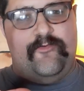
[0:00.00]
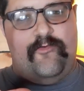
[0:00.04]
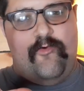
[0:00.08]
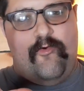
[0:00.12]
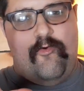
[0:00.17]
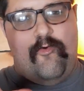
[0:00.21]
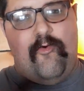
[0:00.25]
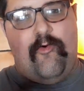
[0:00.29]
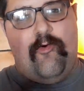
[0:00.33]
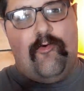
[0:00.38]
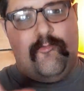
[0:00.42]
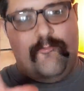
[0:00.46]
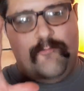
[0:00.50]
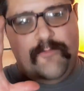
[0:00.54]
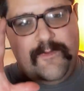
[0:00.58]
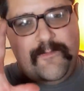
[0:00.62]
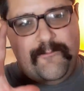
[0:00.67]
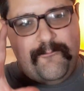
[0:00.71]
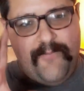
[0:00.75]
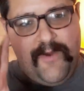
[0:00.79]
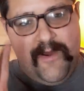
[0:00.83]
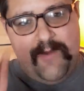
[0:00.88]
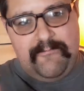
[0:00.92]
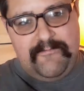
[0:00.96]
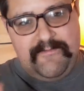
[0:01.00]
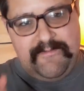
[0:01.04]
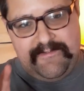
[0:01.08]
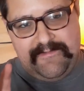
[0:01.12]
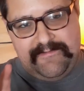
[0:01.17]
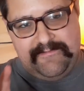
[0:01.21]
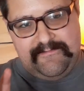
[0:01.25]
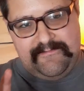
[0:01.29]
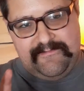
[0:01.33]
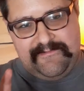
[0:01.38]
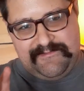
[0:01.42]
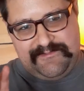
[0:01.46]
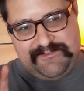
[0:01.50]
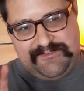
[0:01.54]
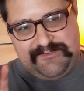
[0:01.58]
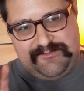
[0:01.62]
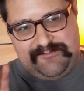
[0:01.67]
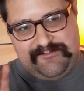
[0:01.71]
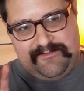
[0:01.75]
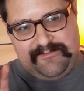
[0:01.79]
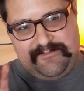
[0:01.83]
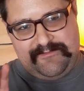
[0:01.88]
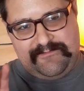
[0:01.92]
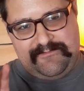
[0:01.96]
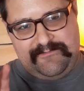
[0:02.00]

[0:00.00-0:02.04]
or a Republican district.